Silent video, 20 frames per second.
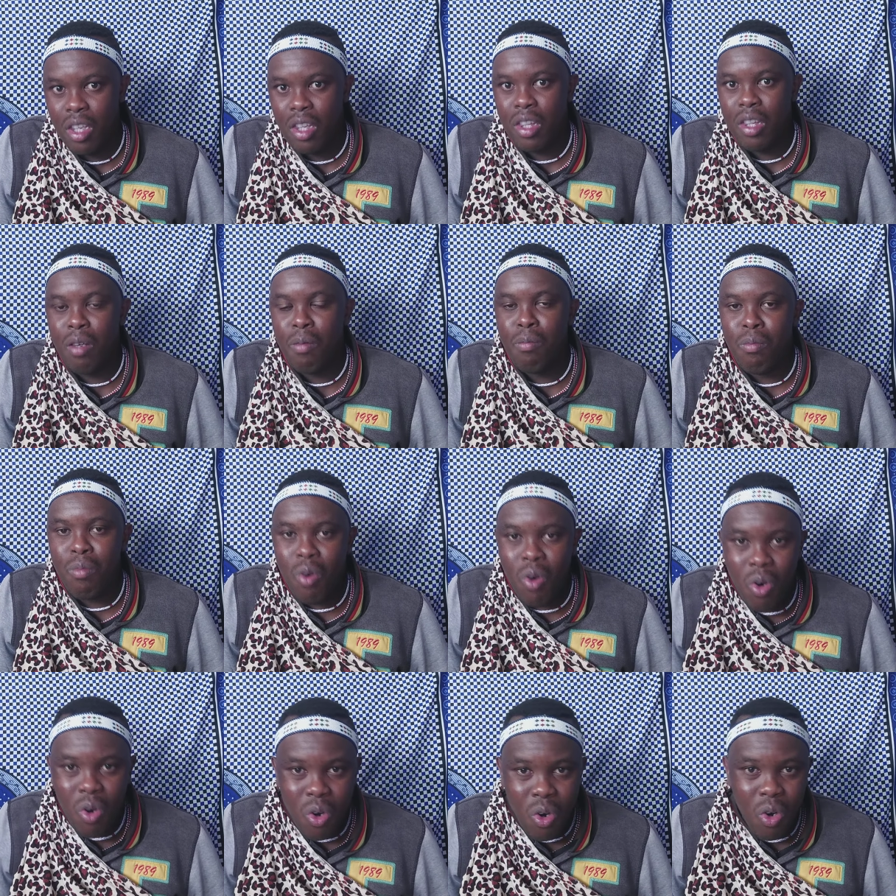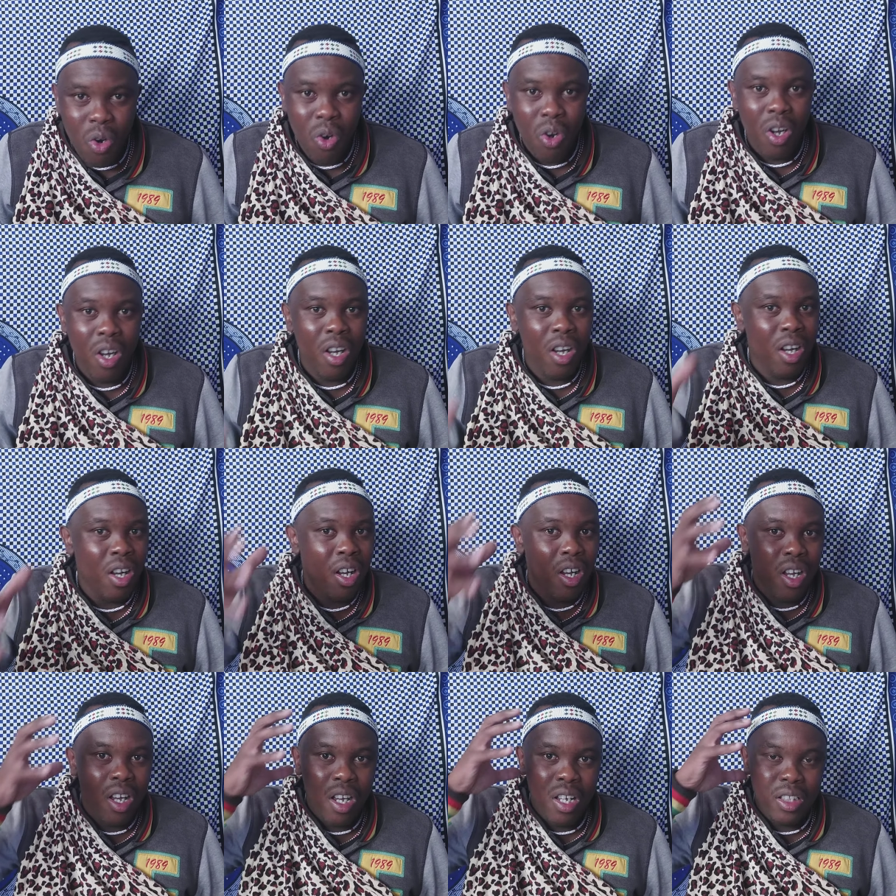the more
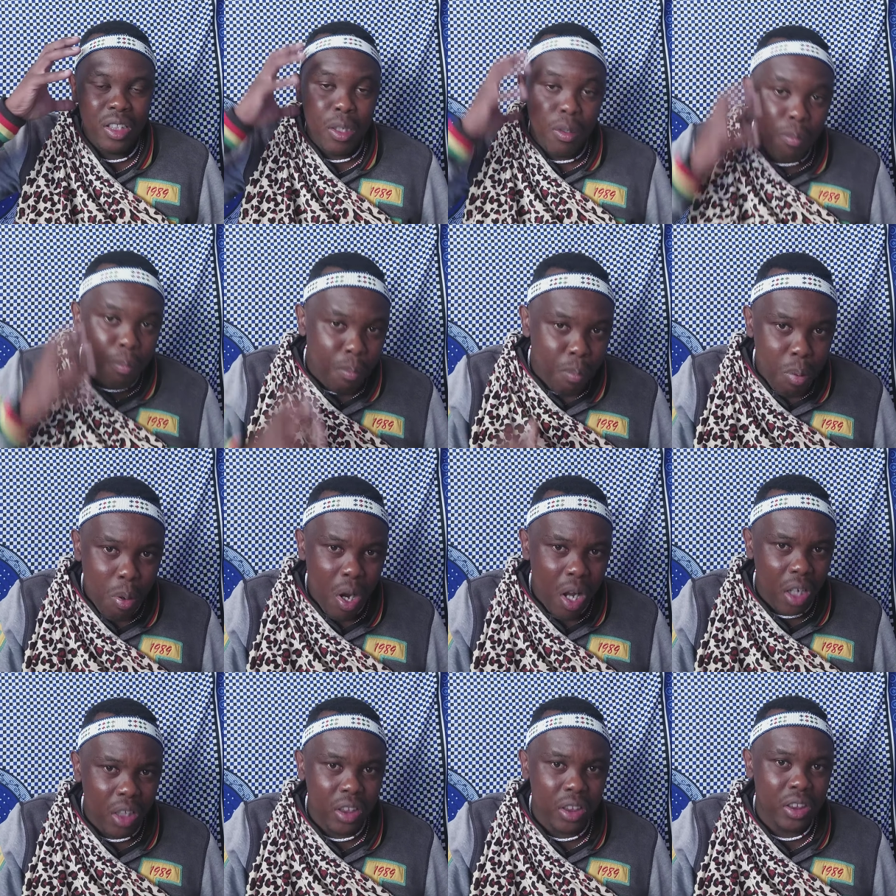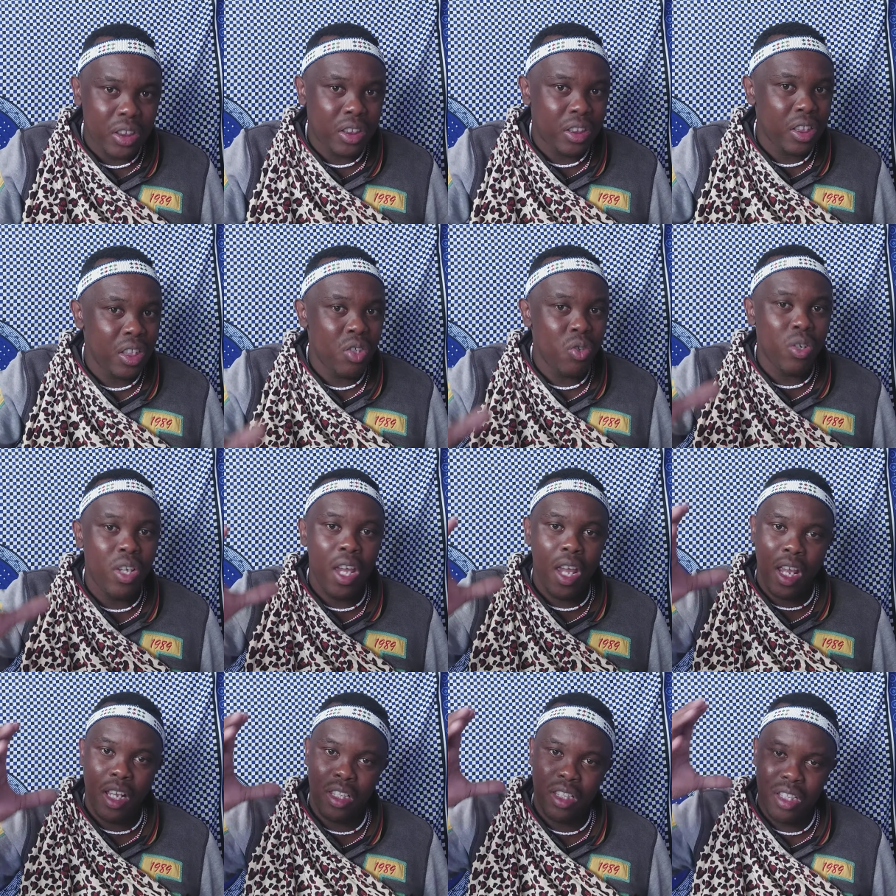depressed you
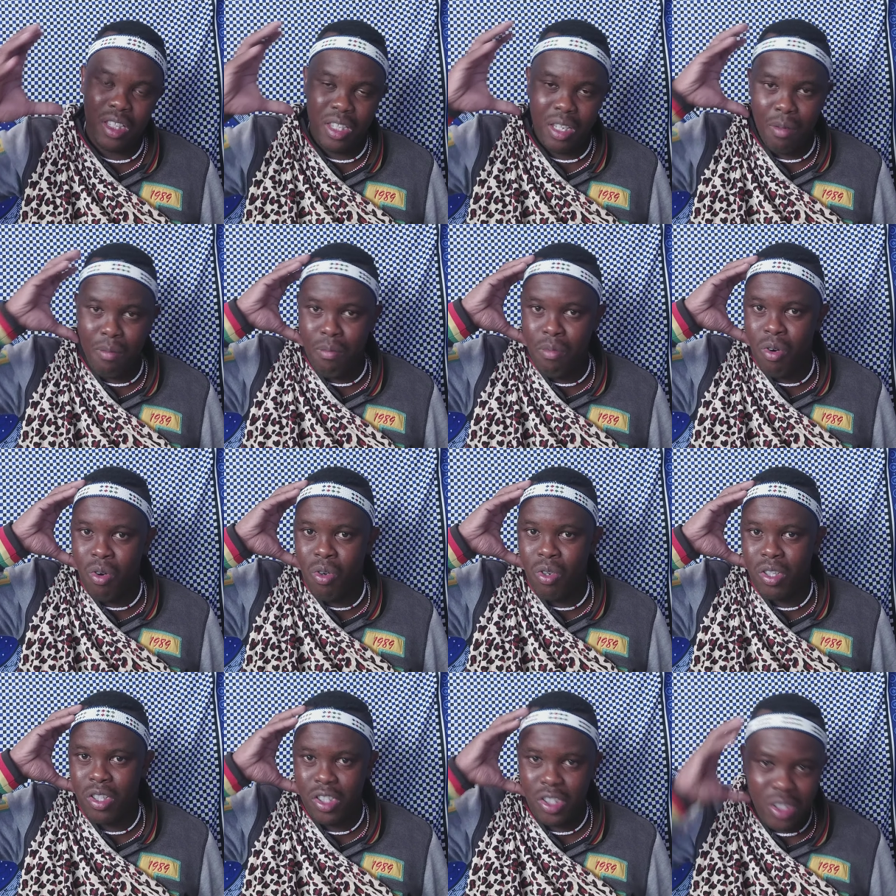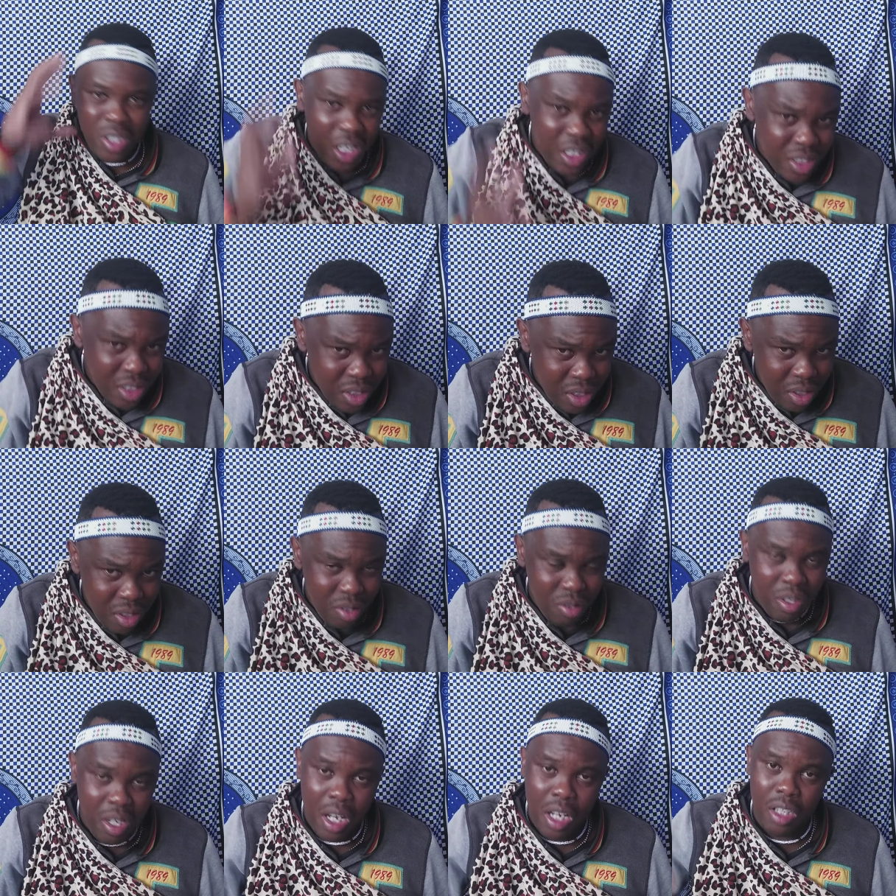get the more stressed
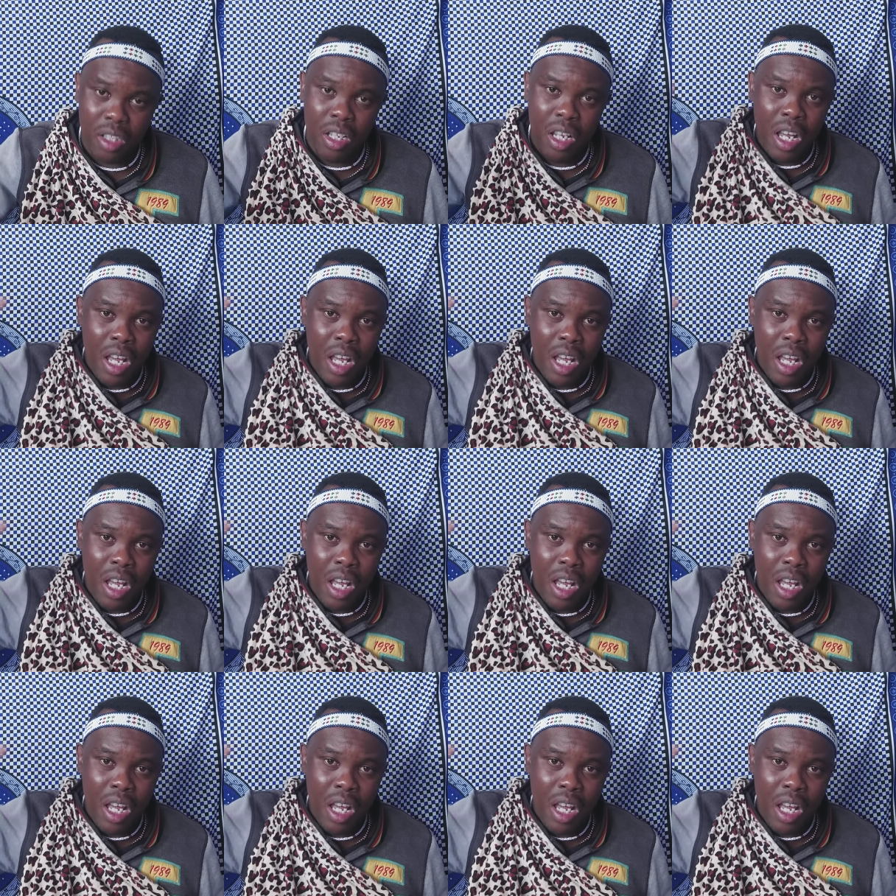you get,